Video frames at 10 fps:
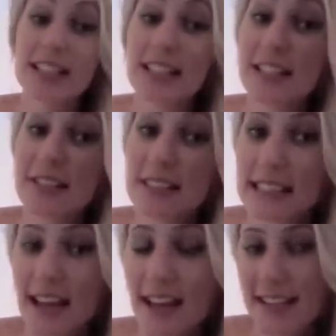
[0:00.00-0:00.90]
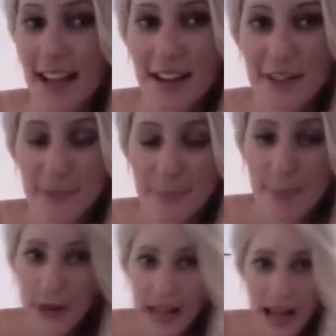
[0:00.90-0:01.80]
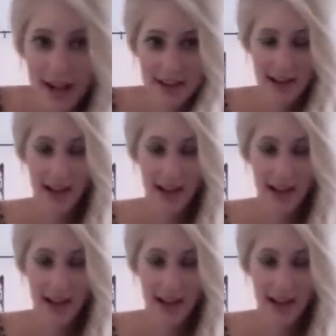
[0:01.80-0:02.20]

to get a really nice kind of blown out